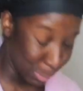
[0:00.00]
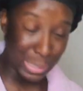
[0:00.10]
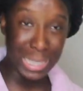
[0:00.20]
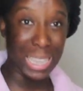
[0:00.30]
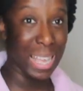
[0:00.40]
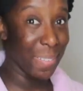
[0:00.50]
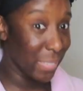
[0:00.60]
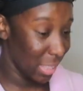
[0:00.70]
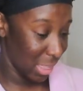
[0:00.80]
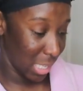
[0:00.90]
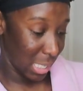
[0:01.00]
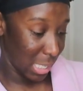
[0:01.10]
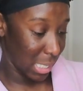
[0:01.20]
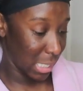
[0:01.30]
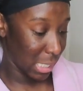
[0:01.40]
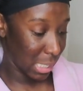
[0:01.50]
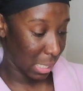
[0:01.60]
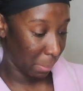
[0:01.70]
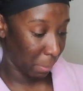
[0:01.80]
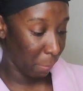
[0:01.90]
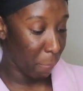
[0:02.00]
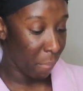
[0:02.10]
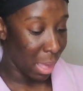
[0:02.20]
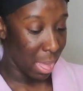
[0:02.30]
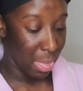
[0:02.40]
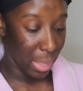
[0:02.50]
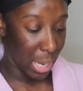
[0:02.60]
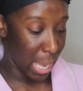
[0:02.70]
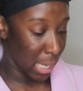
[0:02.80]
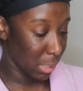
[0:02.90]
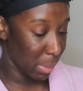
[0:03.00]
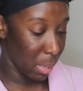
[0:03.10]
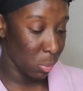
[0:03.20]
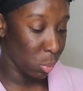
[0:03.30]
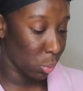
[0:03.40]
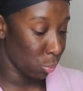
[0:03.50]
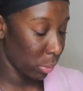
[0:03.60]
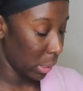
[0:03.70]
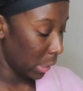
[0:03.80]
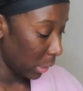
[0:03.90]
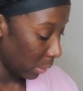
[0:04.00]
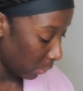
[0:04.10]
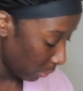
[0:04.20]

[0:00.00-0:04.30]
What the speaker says: was loving these. The Lash Babes was really living